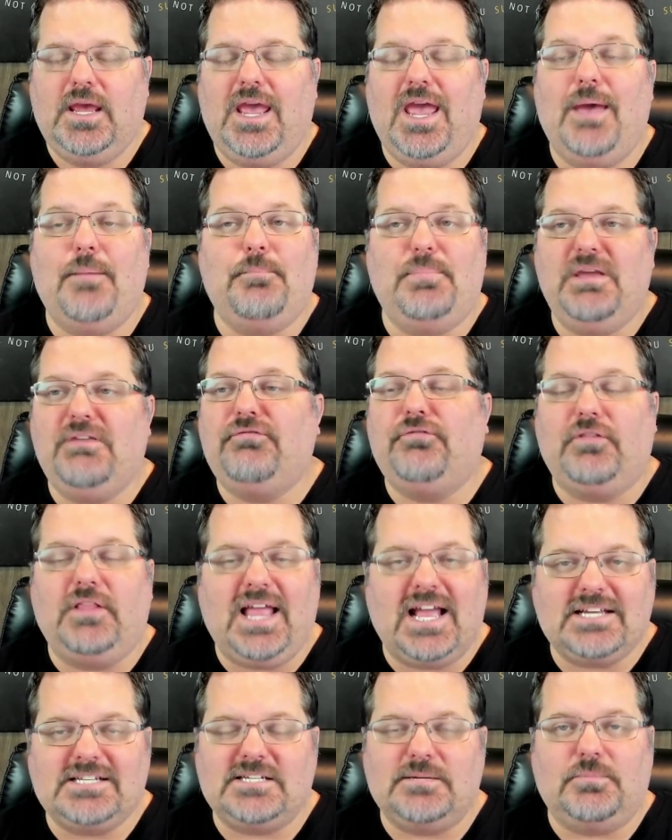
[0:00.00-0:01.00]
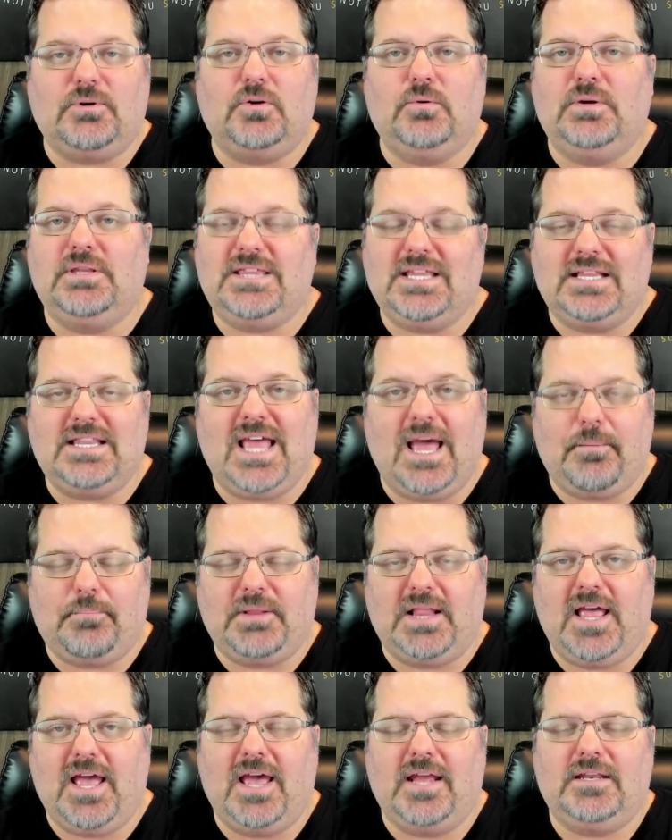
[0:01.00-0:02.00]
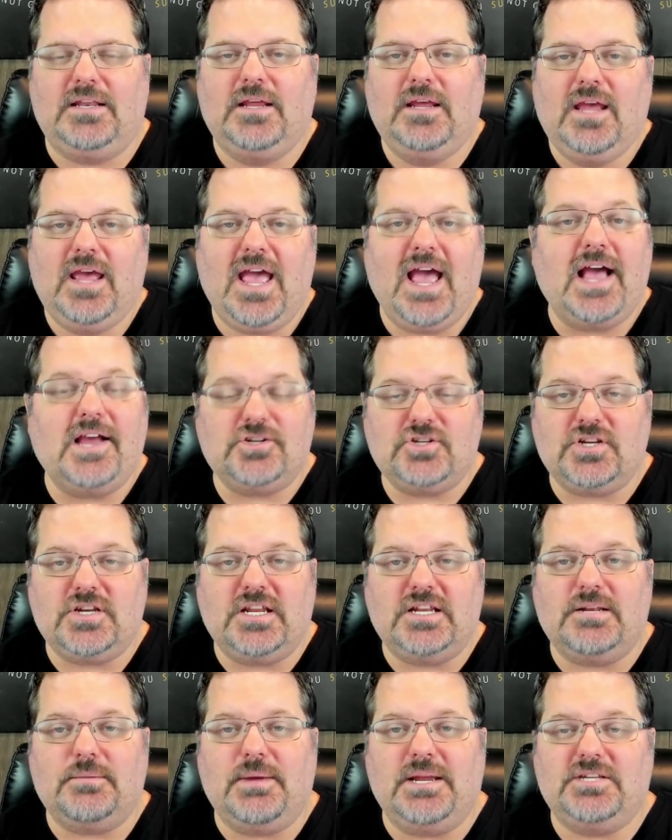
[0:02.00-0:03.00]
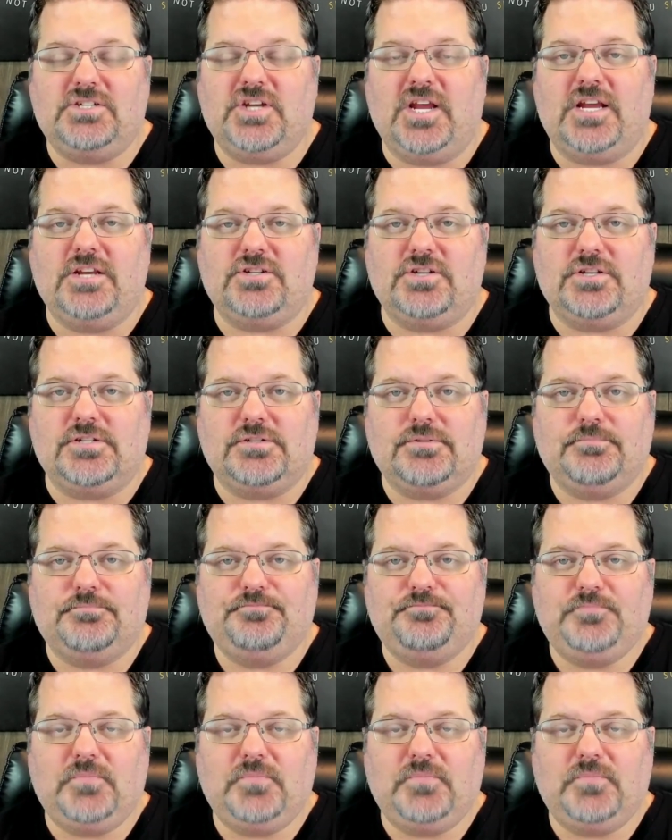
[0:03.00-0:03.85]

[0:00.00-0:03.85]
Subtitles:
and be flexible within that plan as you need to make changes.